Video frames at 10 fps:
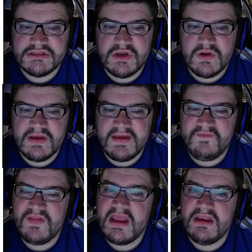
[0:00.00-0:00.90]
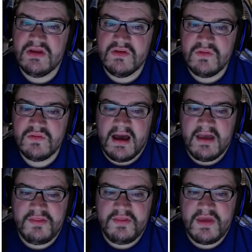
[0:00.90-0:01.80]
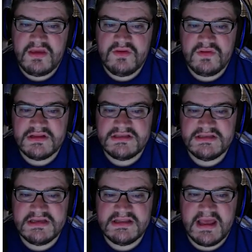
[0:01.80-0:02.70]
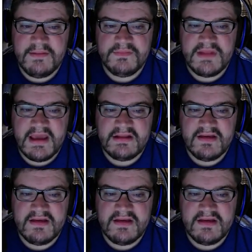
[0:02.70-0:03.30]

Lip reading: So if they do, I think you could see them take